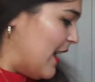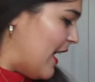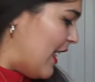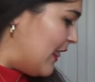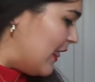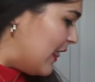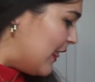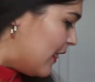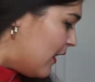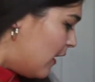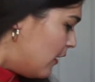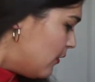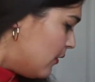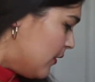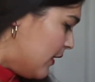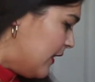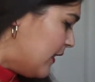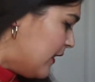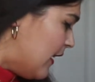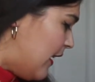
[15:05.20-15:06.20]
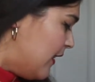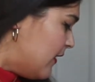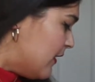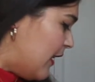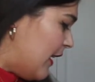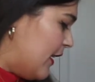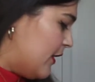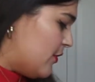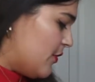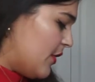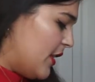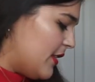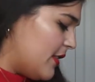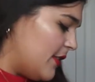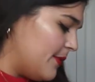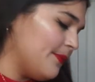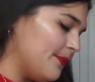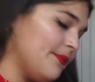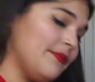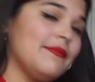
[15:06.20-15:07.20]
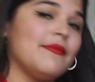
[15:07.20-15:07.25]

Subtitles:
Oh no, not the last dress.